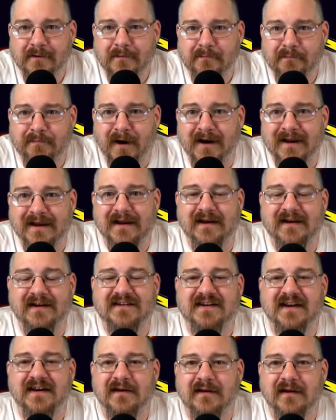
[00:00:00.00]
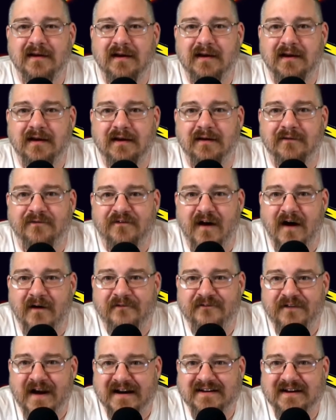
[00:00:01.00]
but is
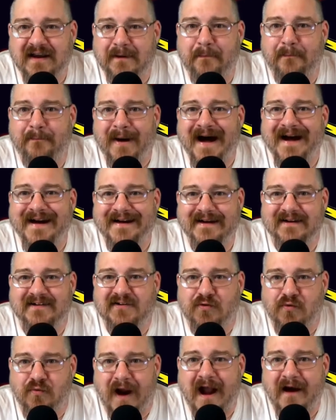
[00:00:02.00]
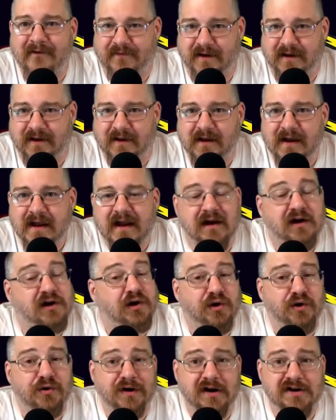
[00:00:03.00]
affected by its gravity,
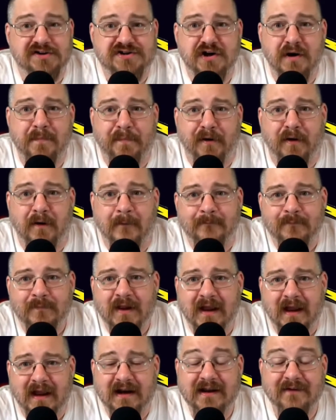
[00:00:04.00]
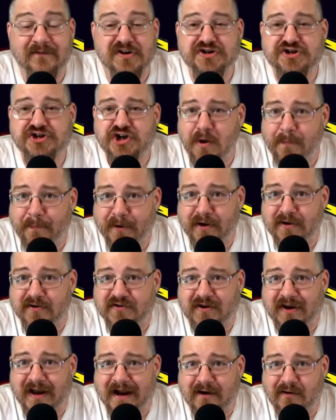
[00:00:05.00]
including Jupiter. And even Jupiter's
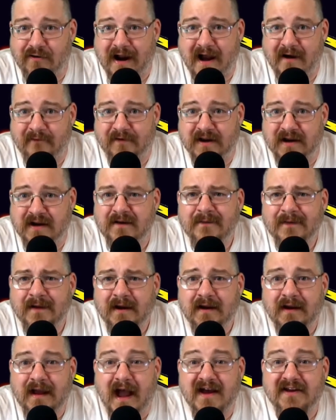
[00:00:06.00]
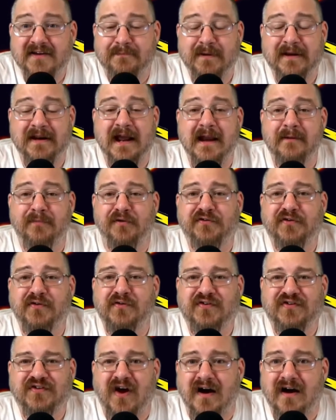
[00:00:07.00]
gravity has been able to
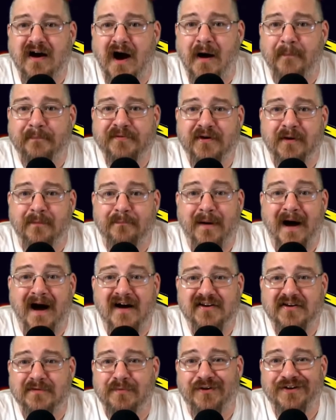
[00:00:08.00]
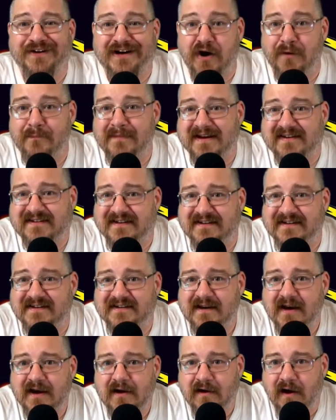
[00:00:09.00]
suck up some possible near misses
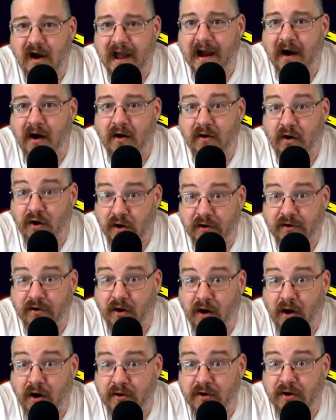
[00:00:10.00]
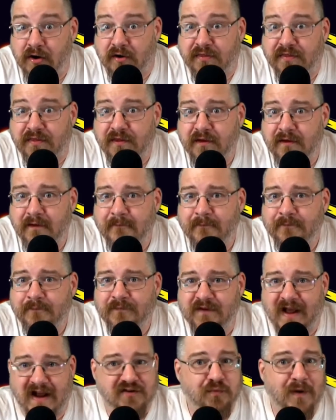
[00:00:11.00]
on Earth.
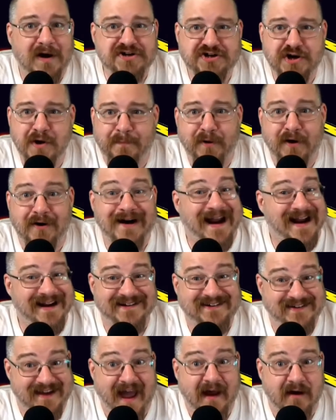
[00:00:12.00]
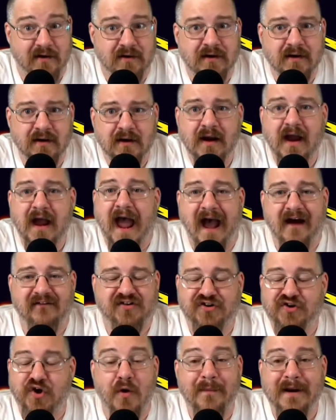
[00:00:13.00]
That's why Jupiter and Saturn have
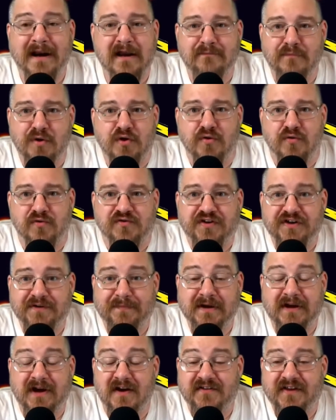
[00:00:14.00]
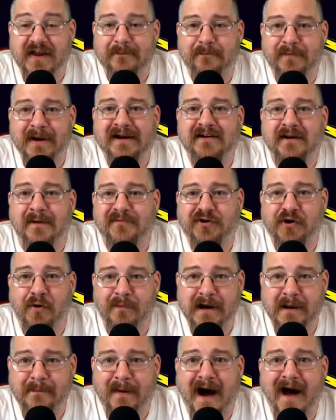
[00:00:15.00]
so many moons is because they picked up so
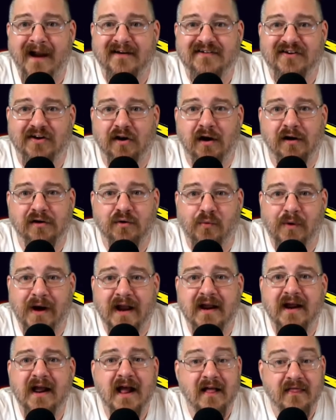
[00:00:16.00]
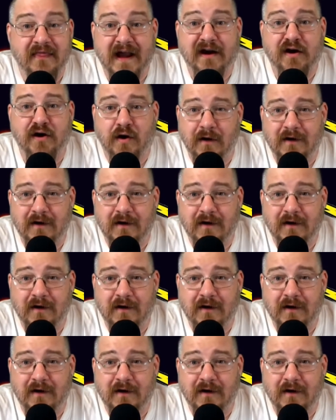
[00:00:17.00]
many bodies along the way that could